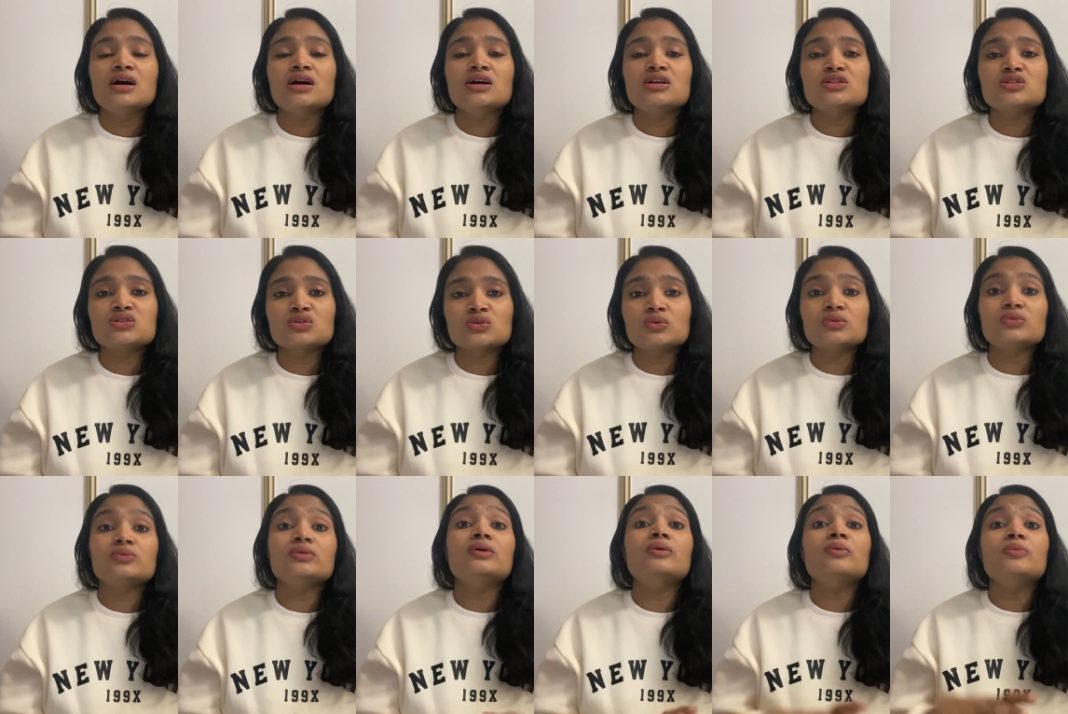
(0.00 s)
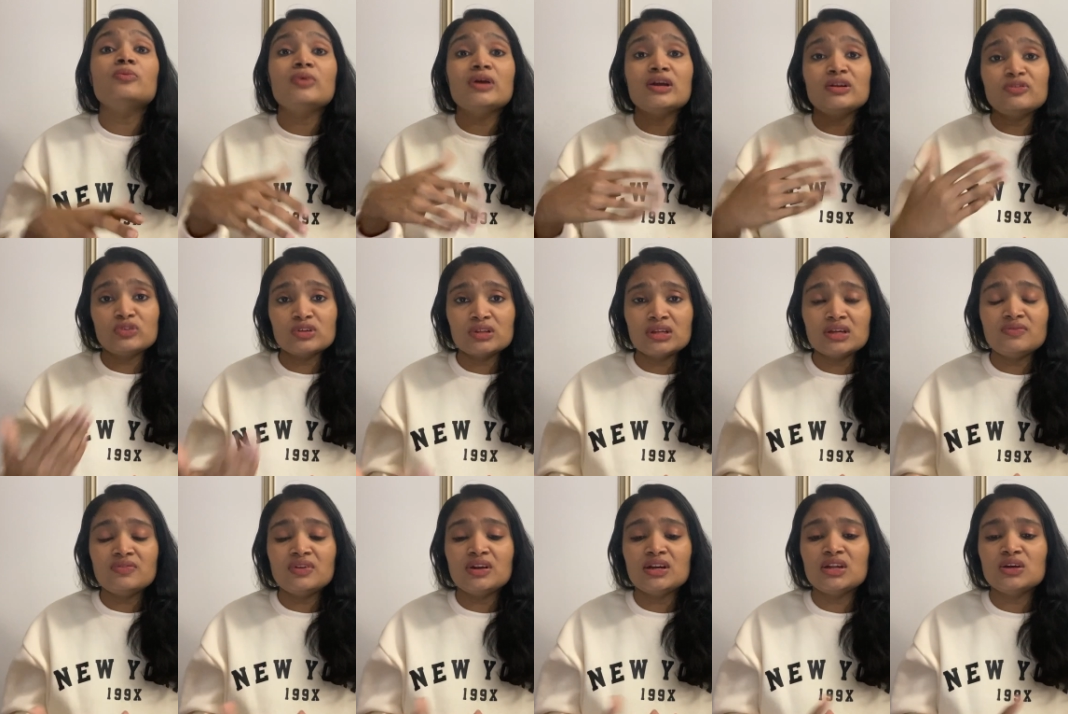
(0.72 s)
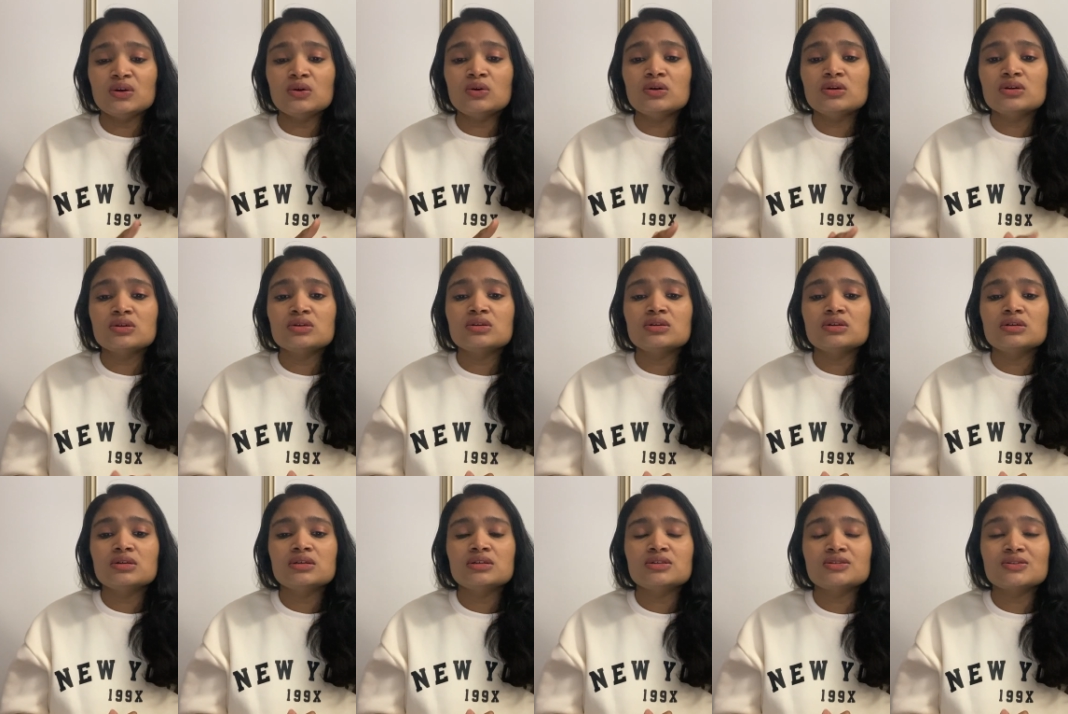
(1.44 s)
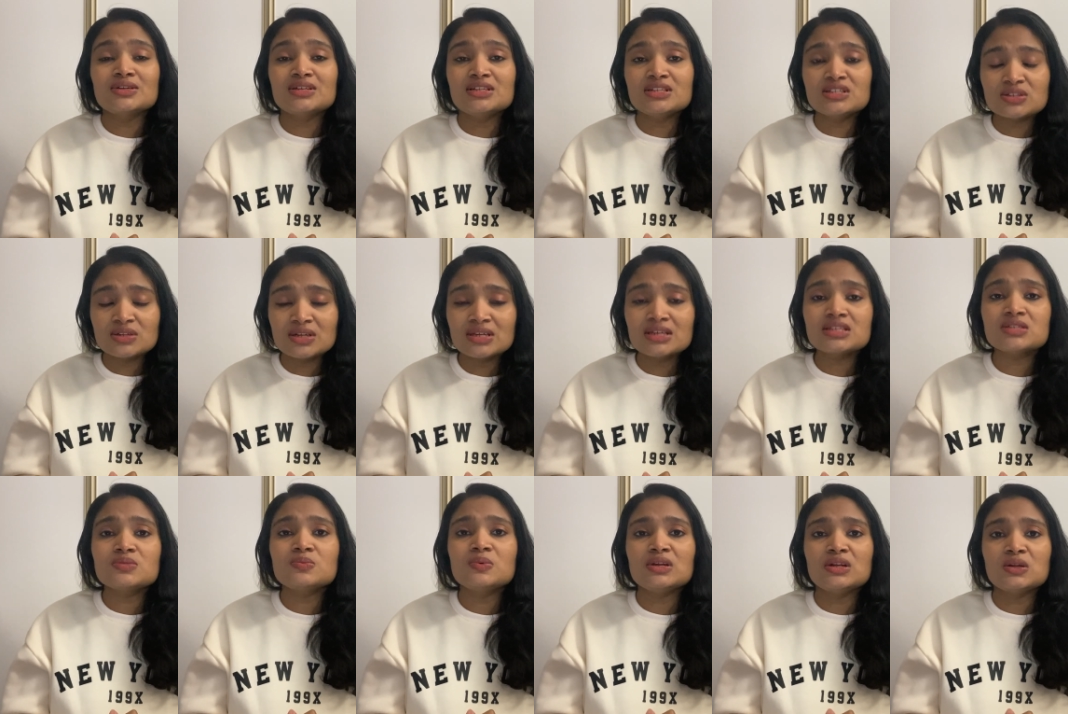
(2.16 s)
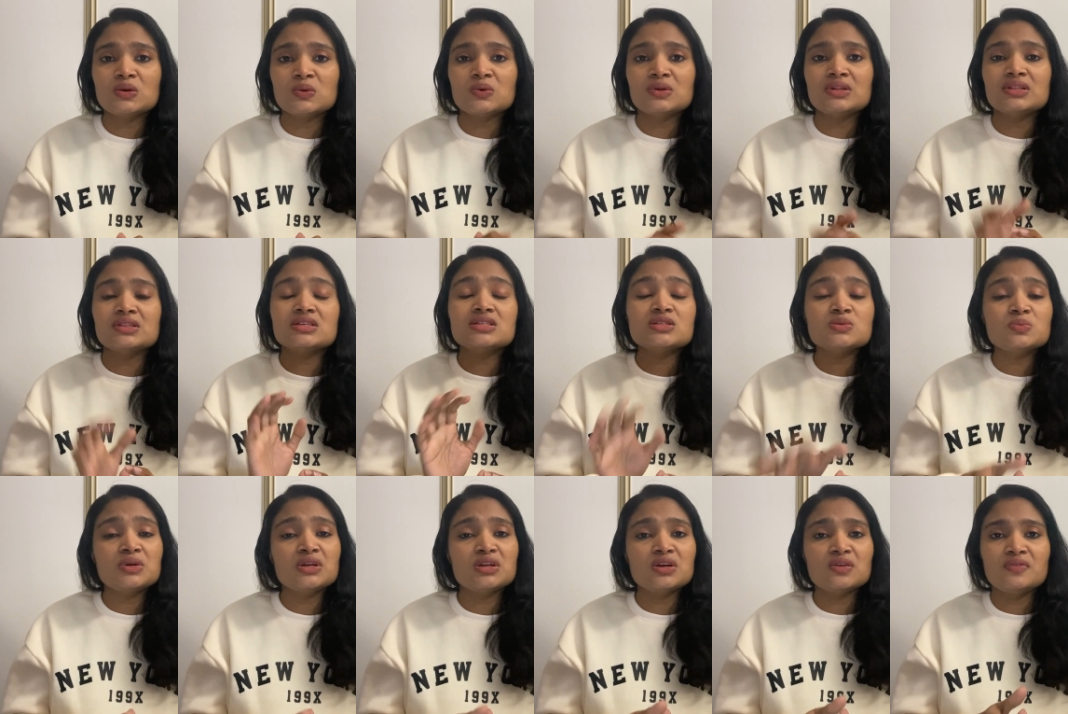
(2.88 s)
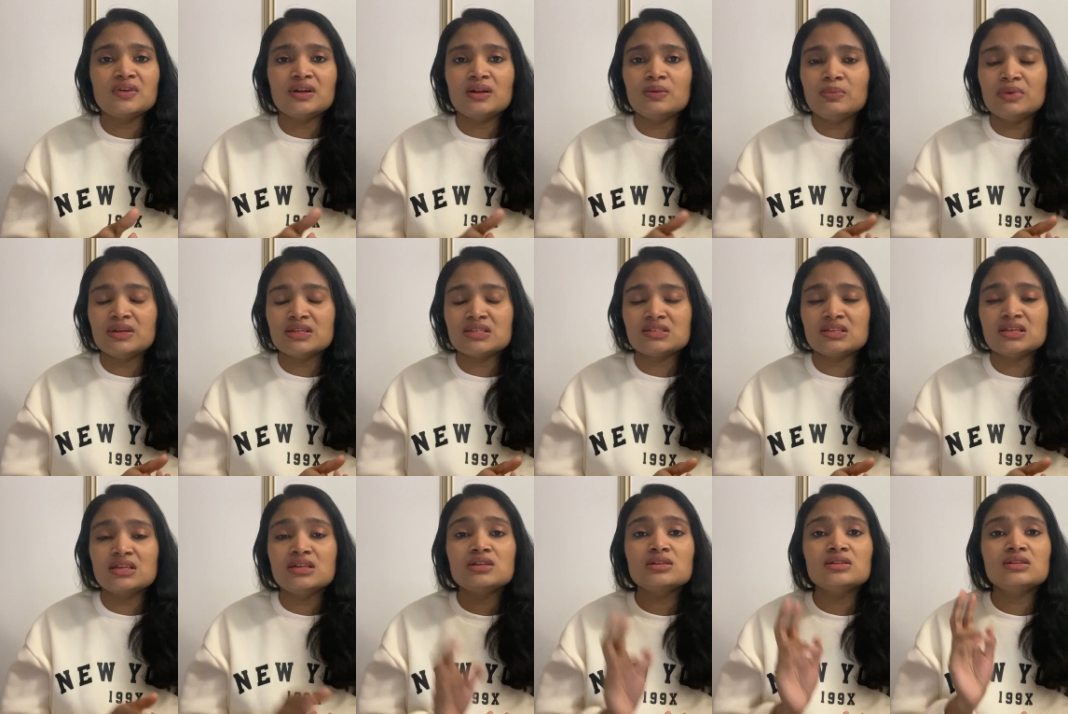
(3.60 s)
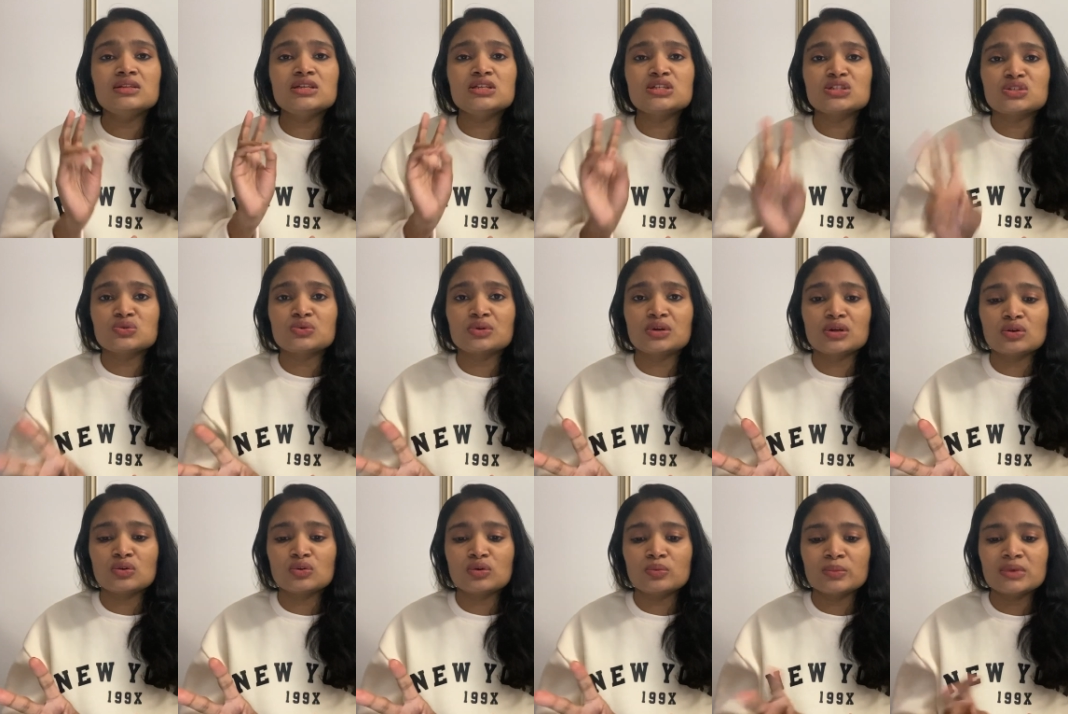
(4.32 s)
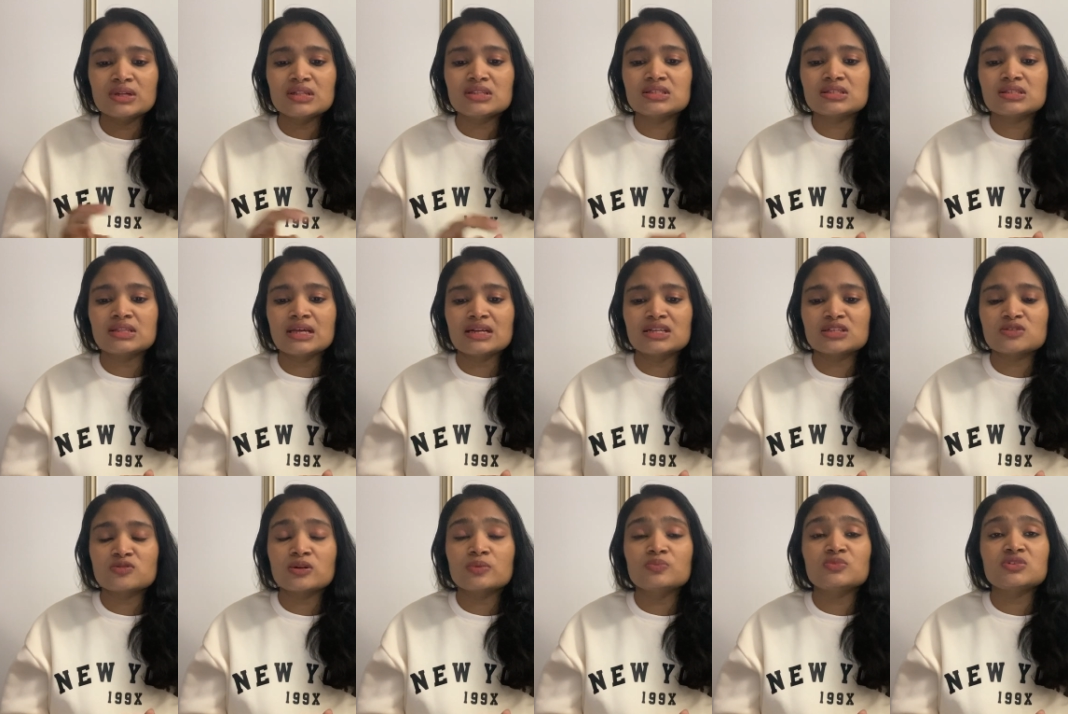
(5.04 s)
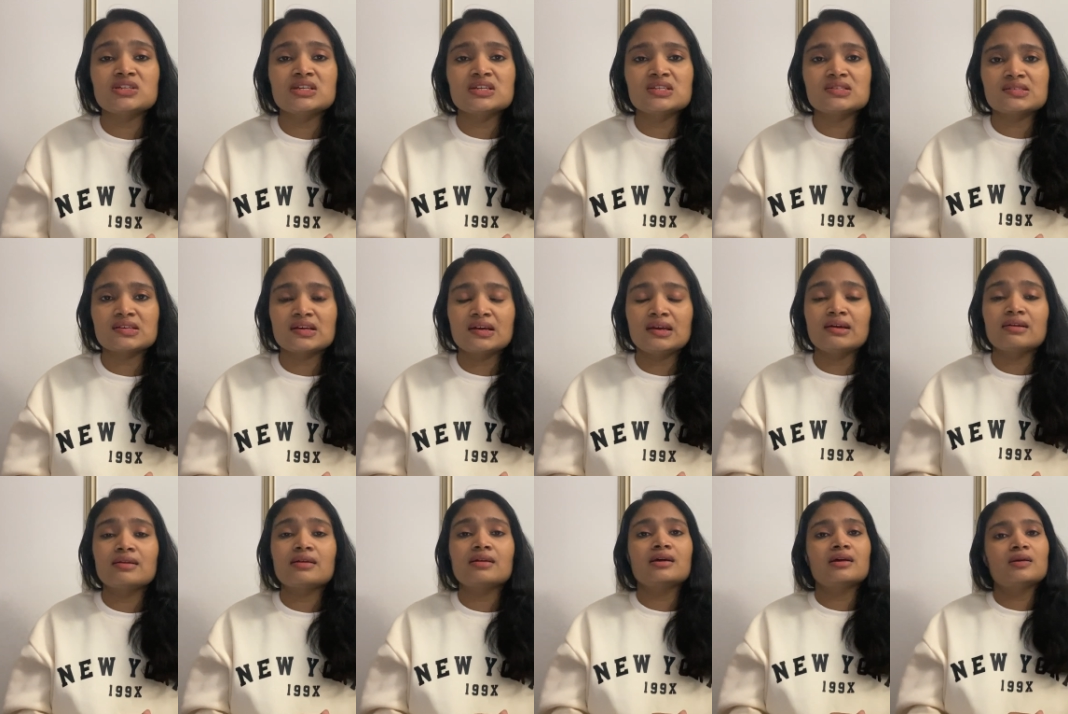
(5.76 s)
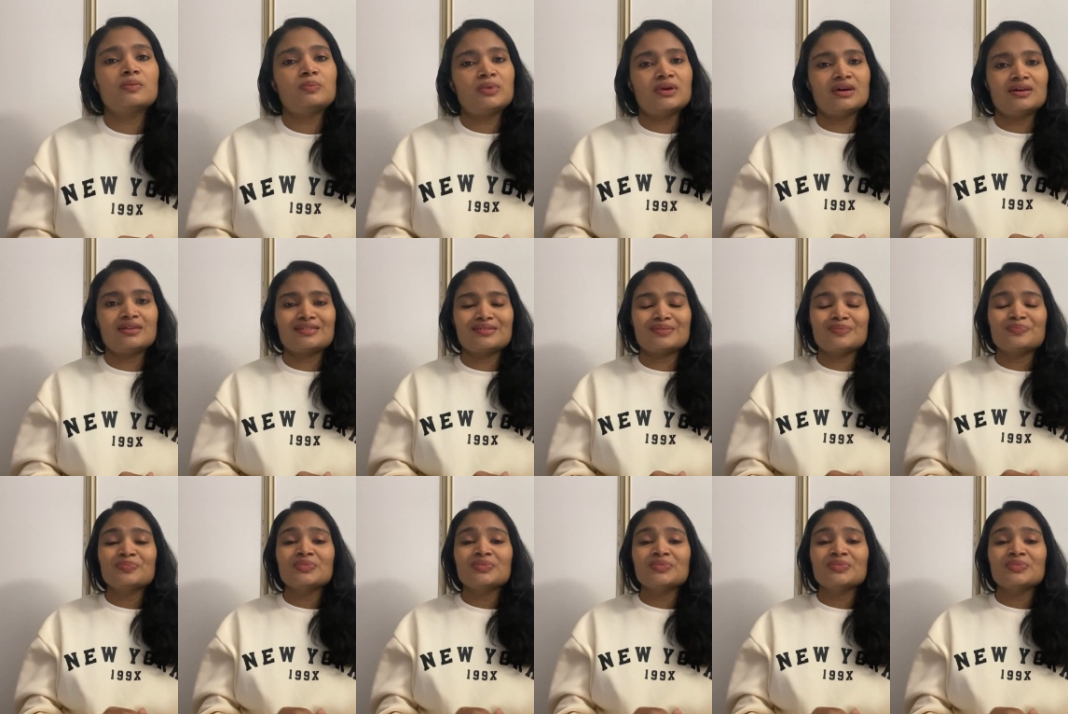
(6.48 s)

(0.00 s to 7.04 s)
So wait for that video. So in today's video, in this video, we'll be seeing these two recruitments that is from CSIR and IPR.